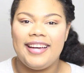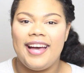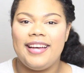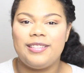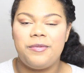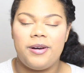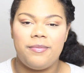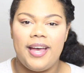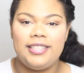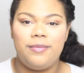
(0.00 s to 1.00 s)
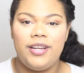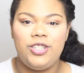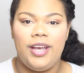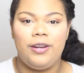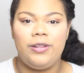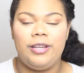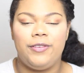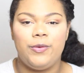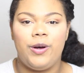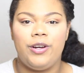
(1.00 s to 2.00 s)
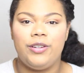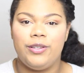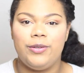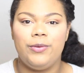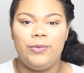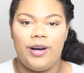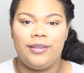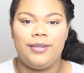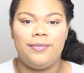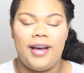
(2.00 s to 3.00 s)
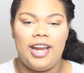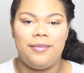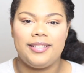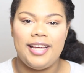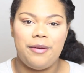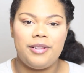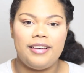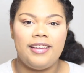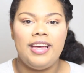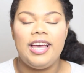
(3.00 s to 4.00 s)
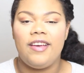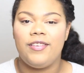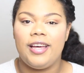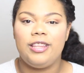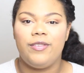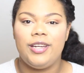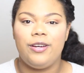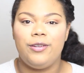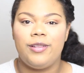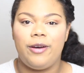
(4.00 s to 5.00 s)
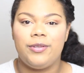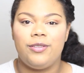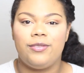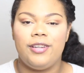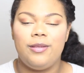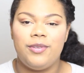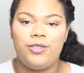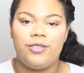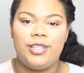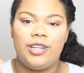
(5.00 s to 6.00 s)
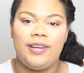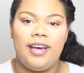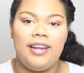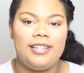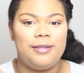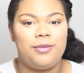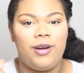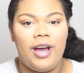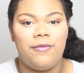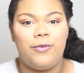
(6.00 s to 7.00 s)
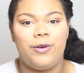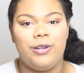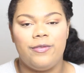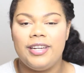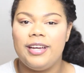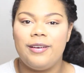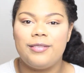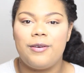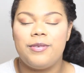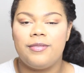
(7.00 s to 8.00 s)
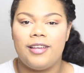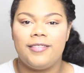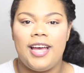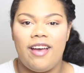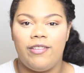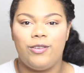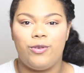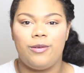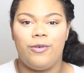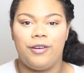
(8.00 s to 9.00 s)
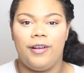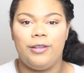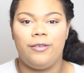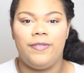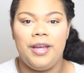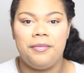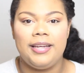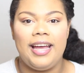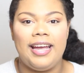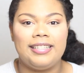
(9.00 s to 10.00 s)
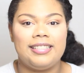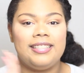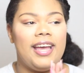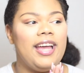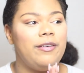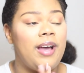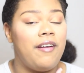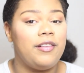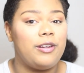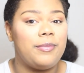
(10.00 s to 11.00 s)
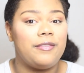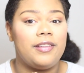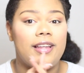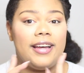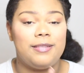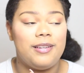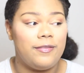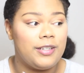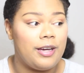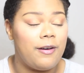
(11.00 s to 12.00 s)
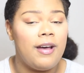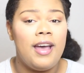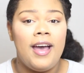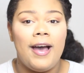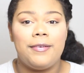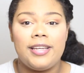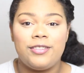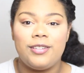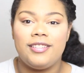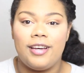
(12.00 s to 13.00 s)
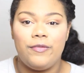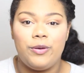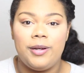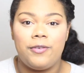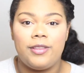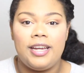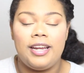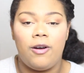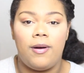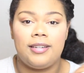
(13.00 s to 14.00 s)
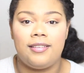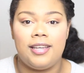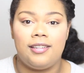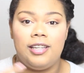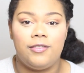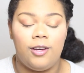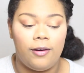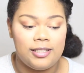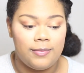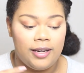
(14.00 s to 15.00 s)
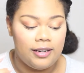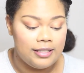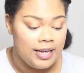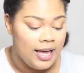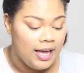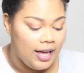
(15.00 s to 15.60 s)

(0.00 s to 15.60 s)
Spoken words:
Hey guys, welcome back to my channel. If you are new, welcome. My name is Tamela. If you like the video and you like what you see, then be sure to stick around and subscribe for new videos. We would love to have y'all join a part of our little family. And today we have a little bit of a last minute video. I was actually done filming for the day and I walked outside to leave to go run some errands.